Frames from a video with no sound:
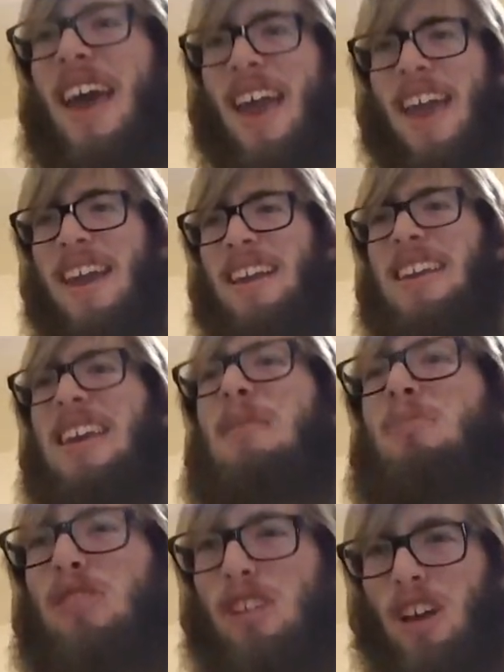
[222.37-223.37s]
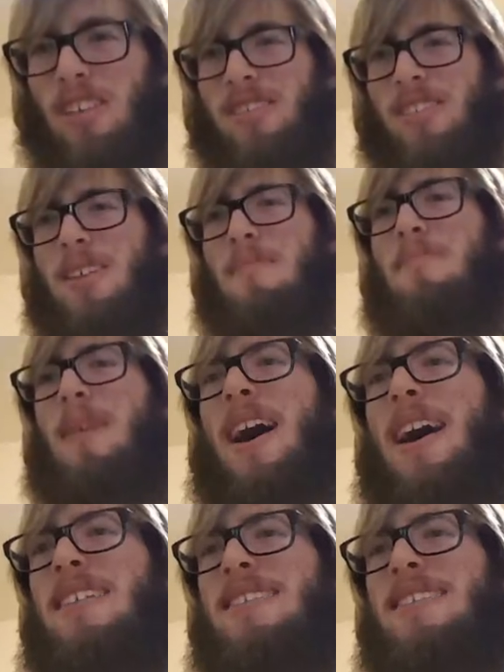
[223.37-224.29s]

and it keeps cussing my